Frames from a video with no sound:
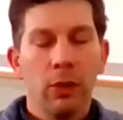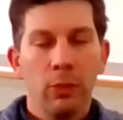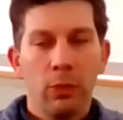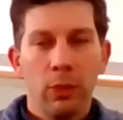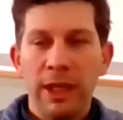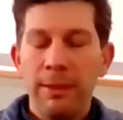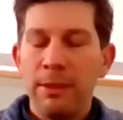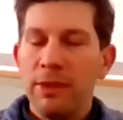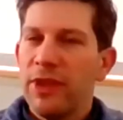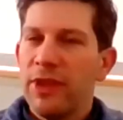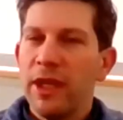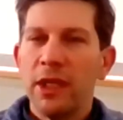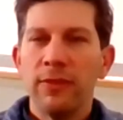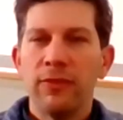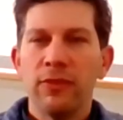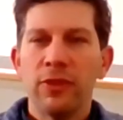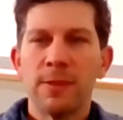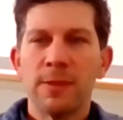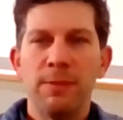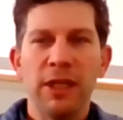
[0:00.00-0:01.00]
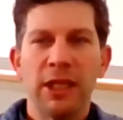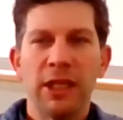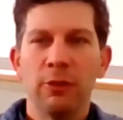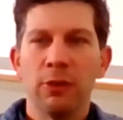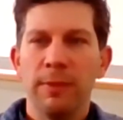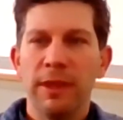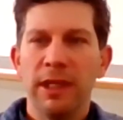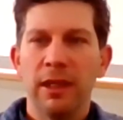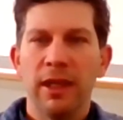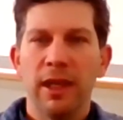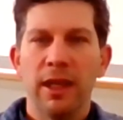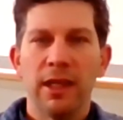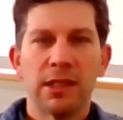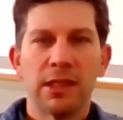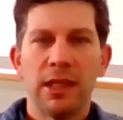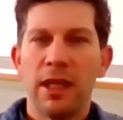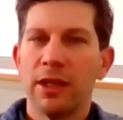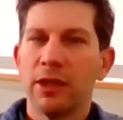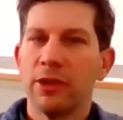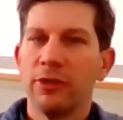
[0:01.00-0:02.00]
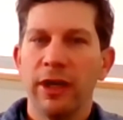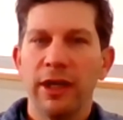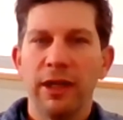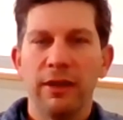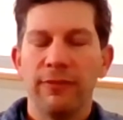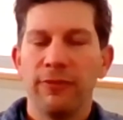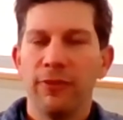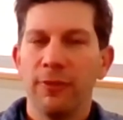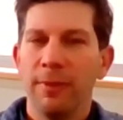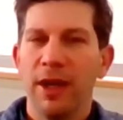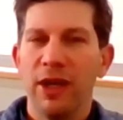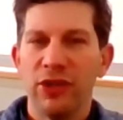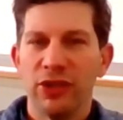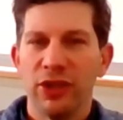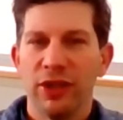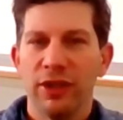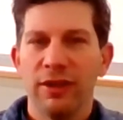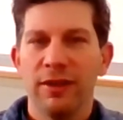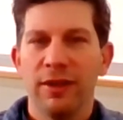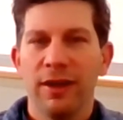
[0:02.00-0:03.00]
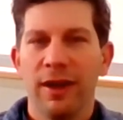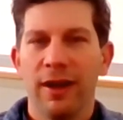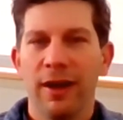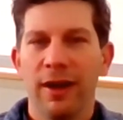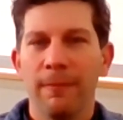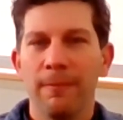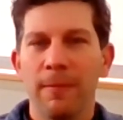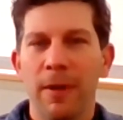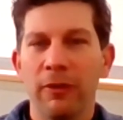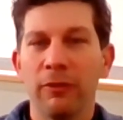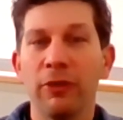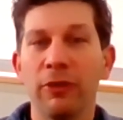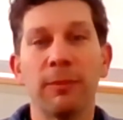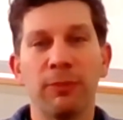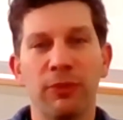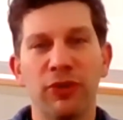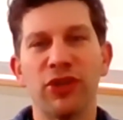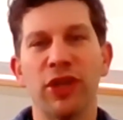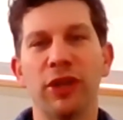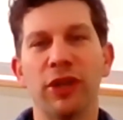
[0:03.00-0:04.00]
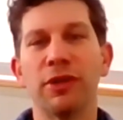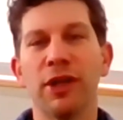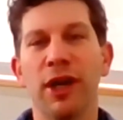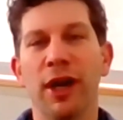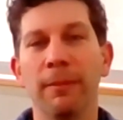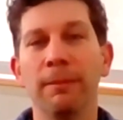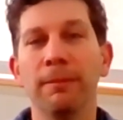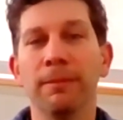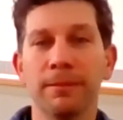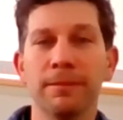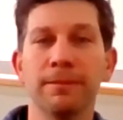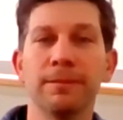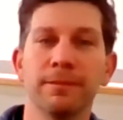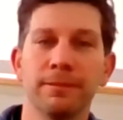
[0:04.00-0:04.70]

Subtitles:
Well, Eamon, thank you for speaking with me today. There's a lot of great information. I really appreciate your time.